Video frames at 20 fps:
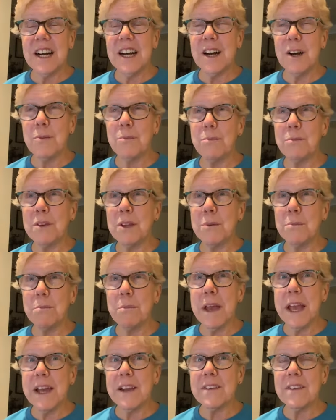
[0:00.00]
the
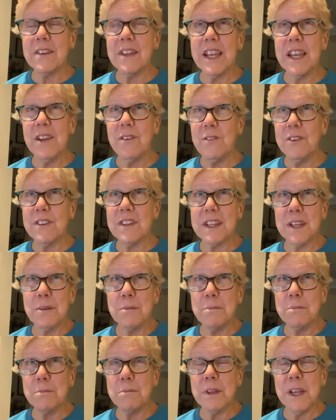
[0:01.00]
mass. He
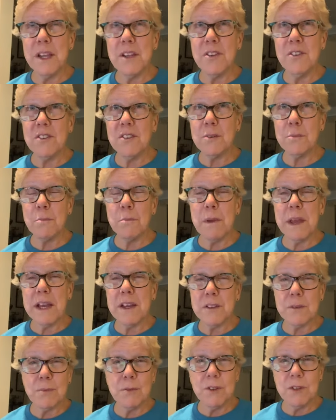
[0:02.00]
used to
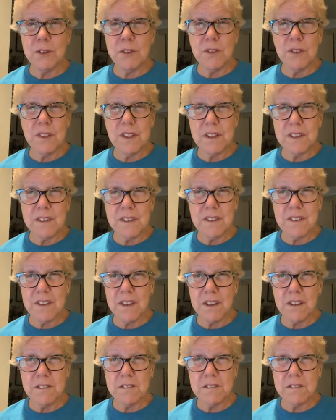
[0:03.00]
mass produce his
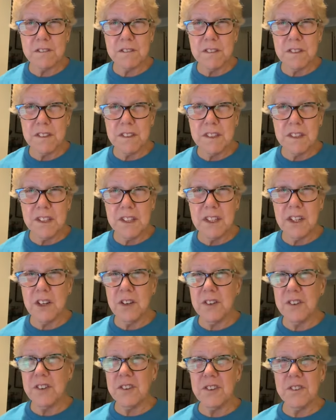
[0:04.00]
stuff. You know,
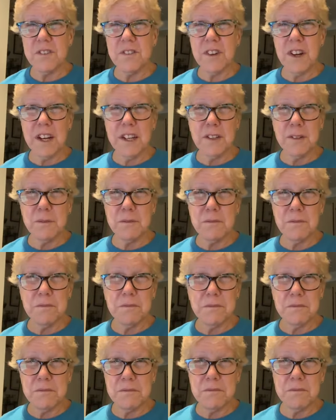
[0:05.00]
you'd find him
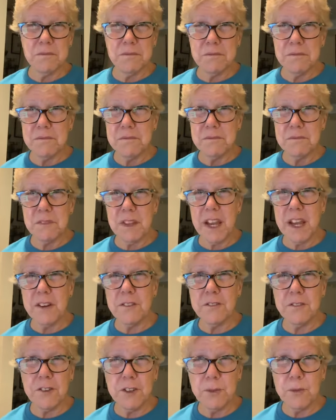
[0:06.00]

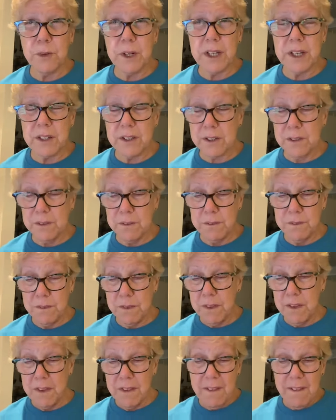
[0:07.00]
everywhere.
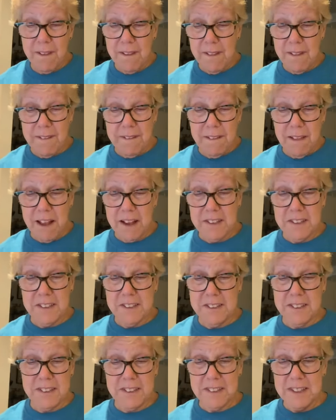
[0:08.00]
I
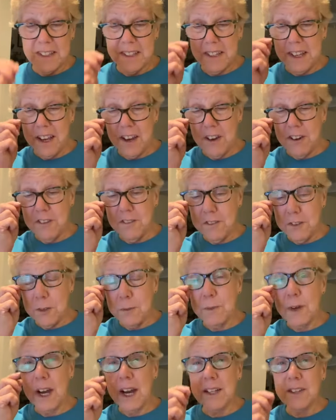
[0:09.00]
just didn't care for
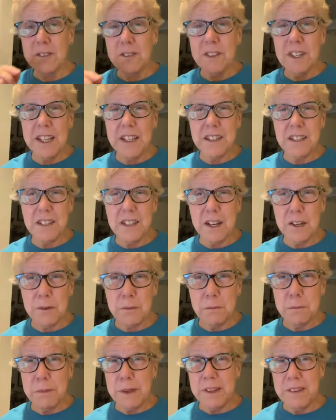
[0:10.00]
them. I don't like a lot
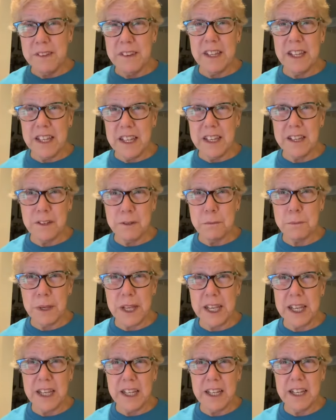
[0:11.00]
of busy in a
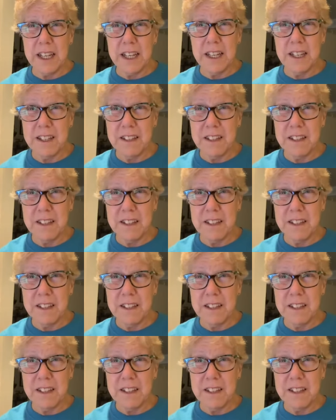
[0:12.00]
painting.